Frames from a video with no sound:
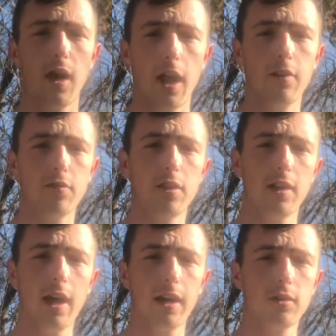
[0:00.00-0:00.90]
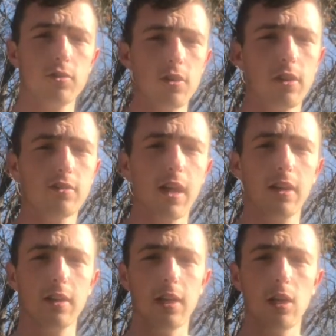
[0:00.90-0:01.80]
And if the diagonals are
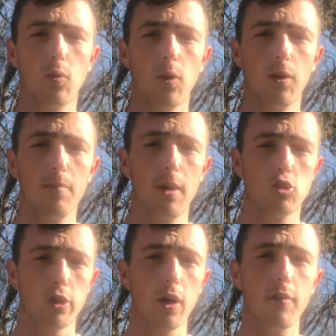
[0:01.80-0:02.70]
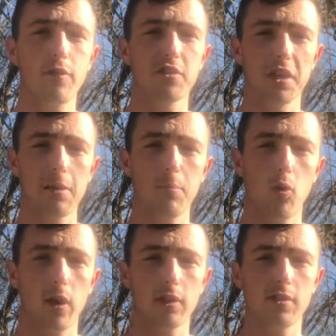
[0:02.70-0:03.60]
exactly equal, measuring off the same
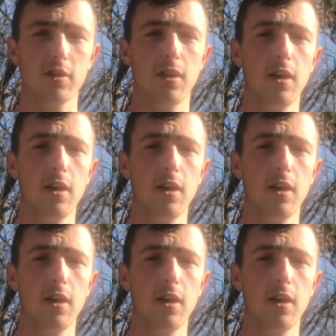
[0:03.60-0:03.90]
points,